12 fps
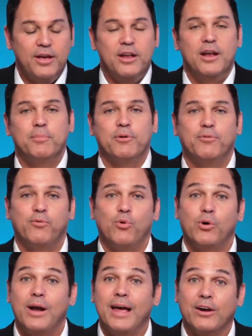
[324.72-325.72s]
Number
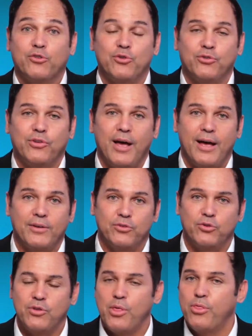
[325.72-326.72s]
4, exercise.
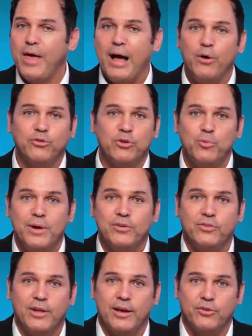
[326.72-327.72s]
There's 1,000 ways
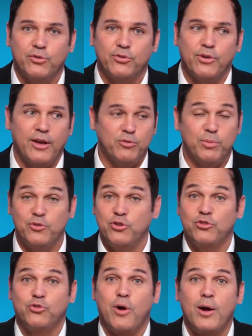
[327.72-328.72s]
to exercise, but
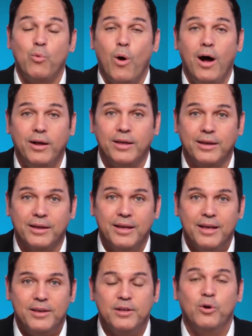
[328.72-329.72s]
just try walking.
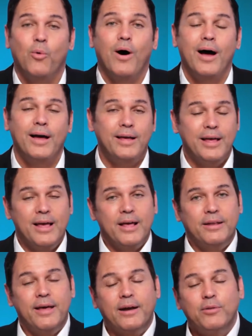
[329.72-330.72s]
You know why?
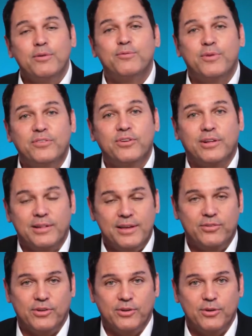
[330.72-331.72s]
Not only physically
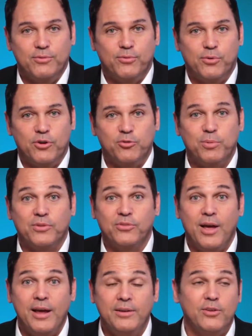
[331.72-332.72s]
is it good for us, but
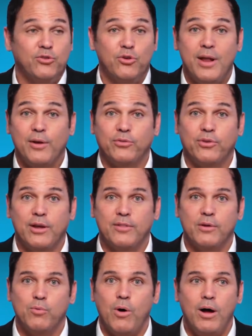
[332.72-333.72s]
scientists are now saying
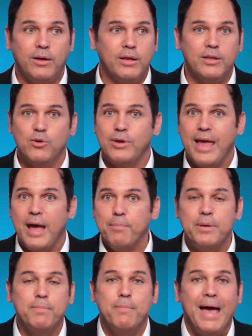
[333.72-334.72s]
that walking, you can't
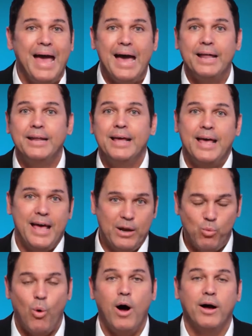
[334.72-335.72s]
be mad
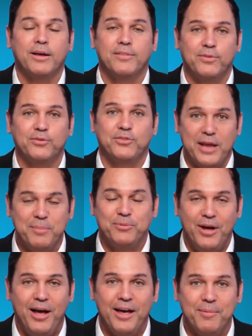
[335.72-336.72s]
and walk at the same
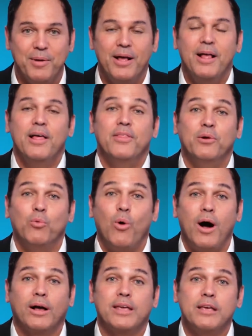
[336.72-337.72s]
time. That
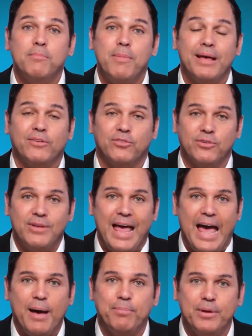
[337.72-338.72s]
walking makes us
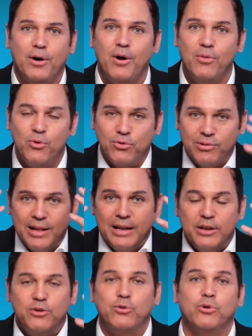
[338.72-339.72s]
happy, all those little
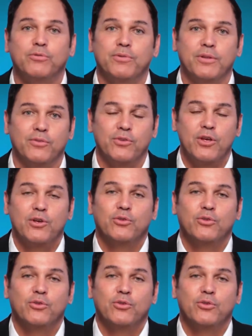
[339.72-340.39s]
endorphins.